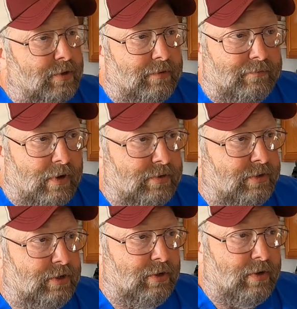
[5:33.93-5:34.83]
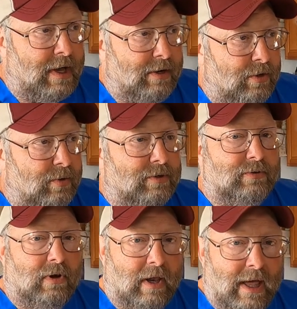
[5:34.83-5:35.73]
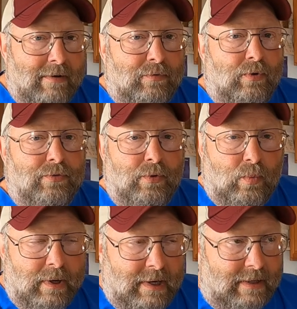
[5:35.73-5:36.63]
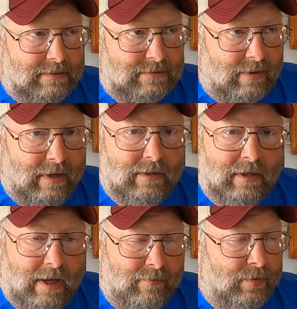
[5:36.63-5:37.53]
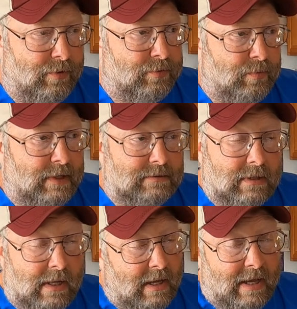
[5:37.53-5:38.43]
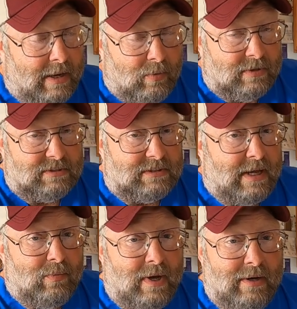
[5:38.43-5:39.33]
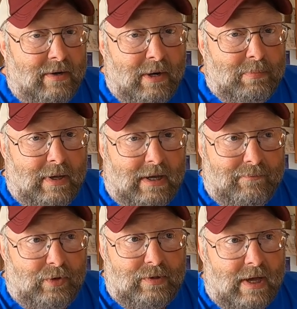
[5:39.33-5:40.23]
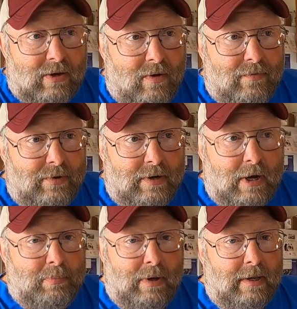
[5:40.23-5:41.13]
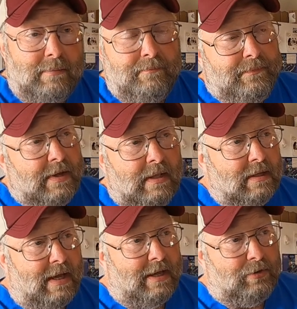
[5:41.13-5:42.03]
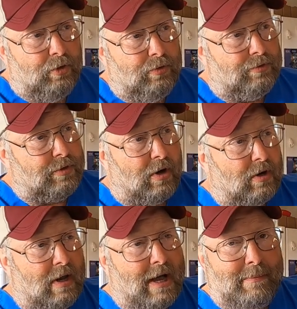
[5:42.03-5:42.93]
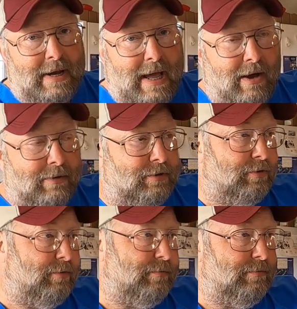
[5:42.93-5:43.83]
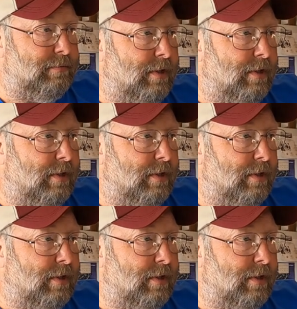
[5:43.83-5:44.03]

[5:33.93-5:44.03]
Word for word: so the first thing you got to do is level the wings, all right? Level those wings. And it works the same way in an airplane. If you take off in an airplane and you start climbing out and you,